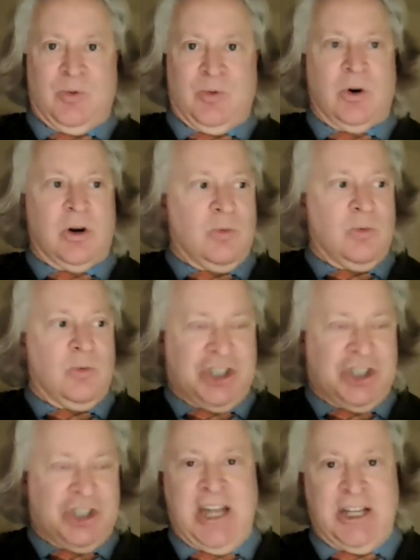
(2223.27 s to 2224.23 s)
will
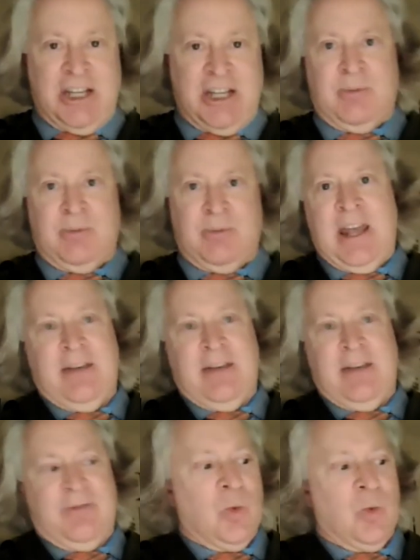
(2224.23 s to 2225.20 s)
change their
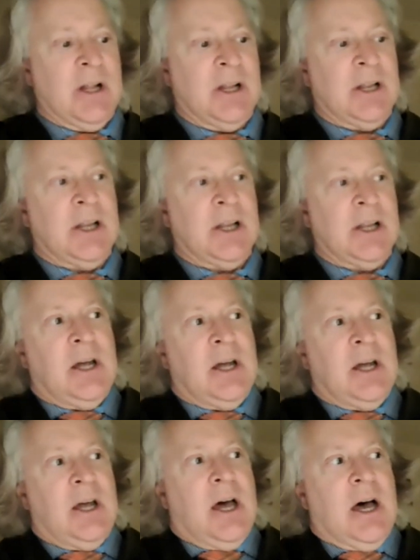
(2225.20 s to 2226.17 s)
behavior, will
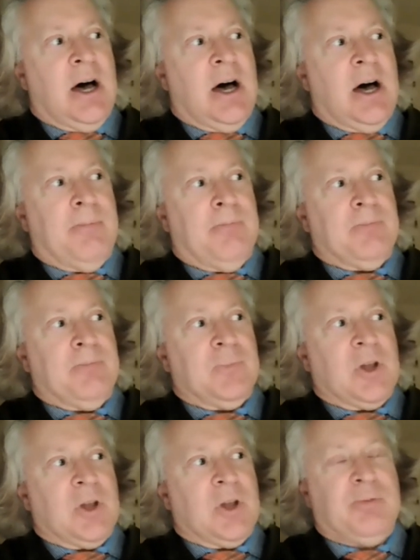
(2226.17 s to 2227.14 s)

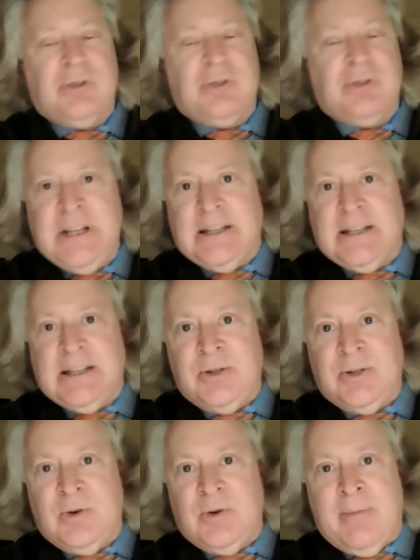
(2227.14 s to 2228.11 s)

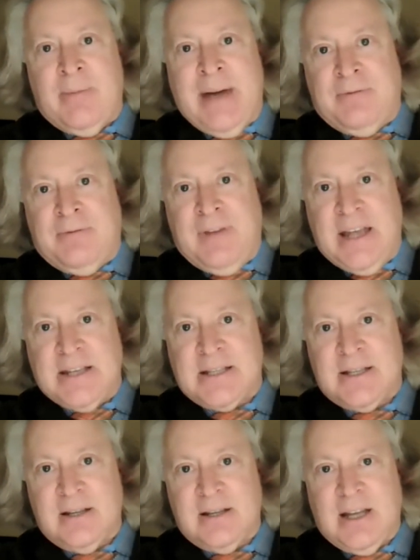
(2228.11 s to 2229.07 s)
completely do an about
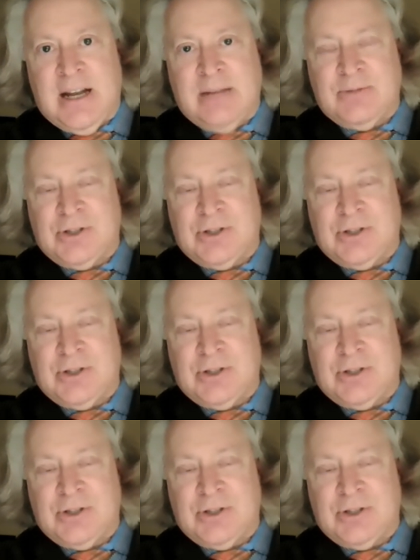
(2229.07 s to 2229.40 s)
face.